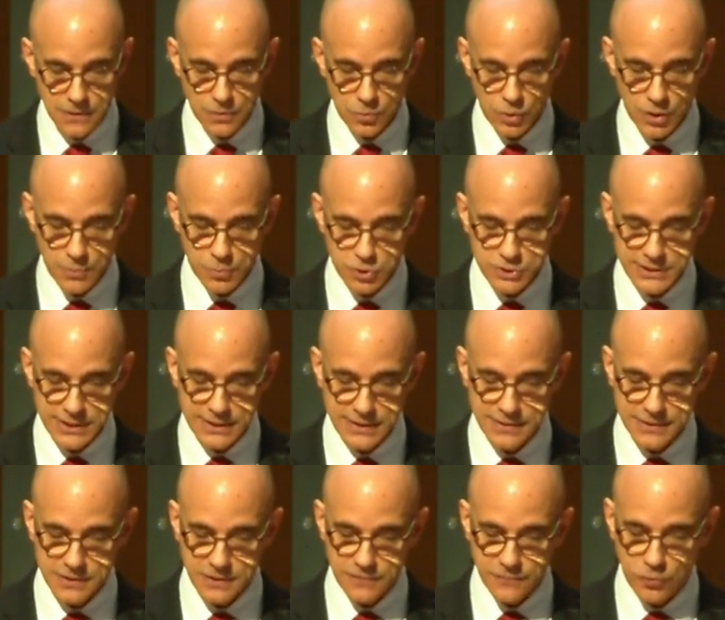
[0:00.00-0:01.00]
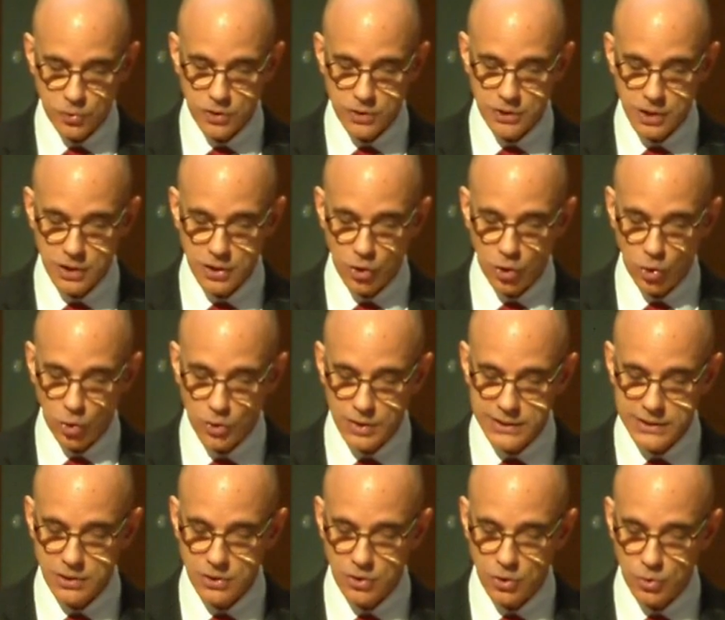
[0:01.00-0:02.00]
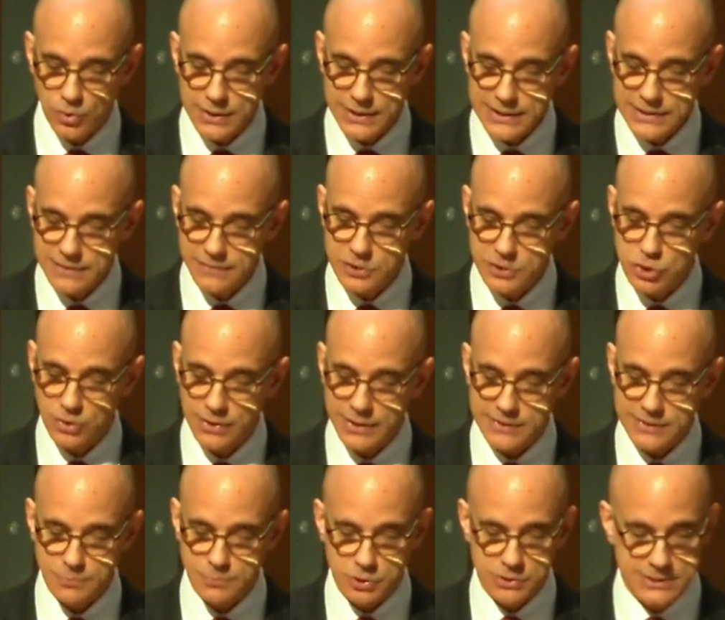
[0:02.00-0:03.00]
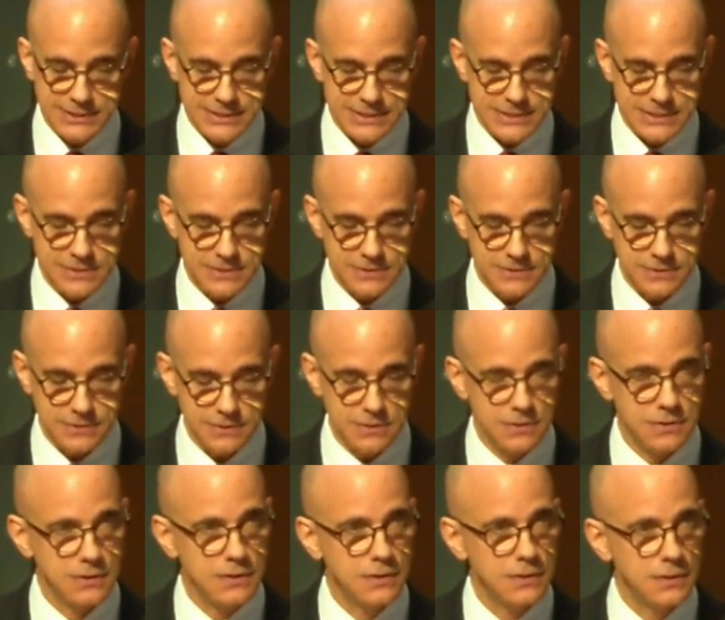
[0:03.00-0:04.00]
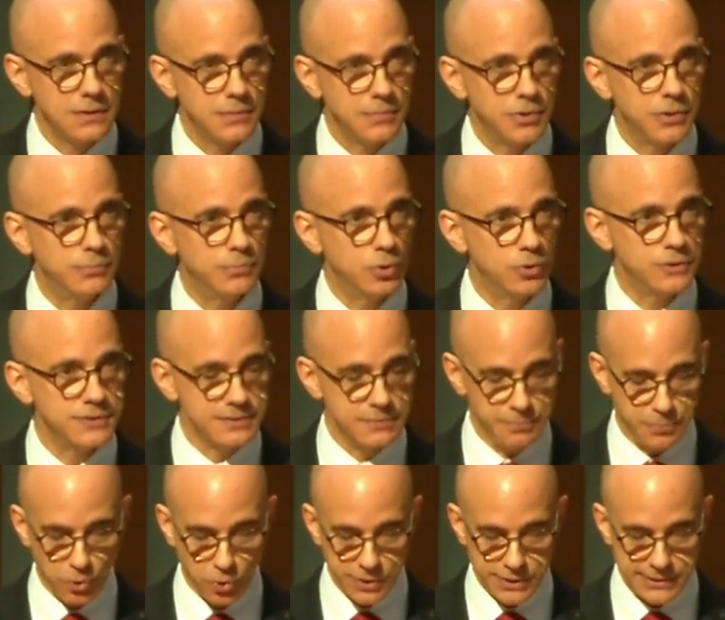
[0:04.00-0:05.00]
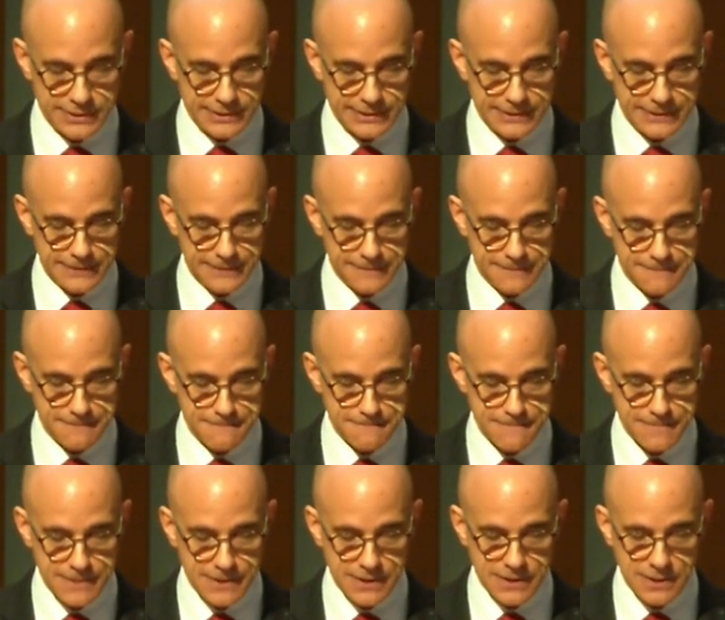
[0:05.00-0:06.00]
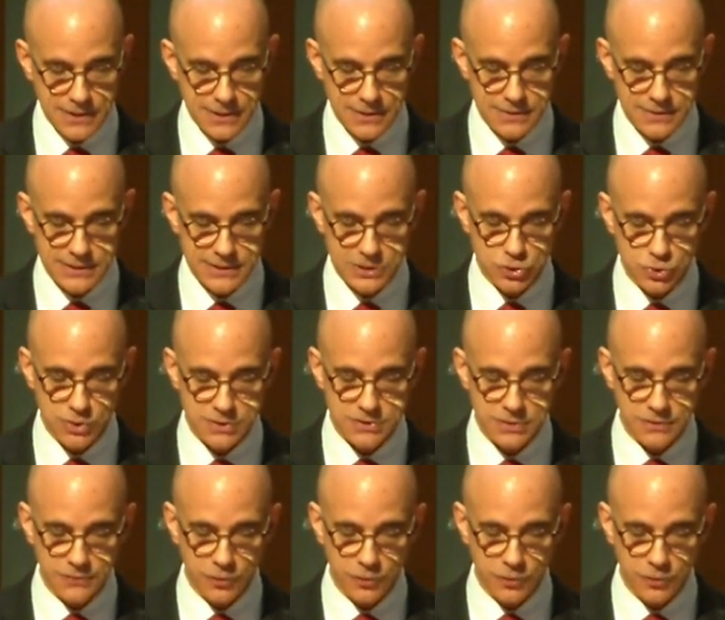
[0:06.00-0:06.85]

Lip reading: representing therefore not only our own individual expertise, but most importantly, the interest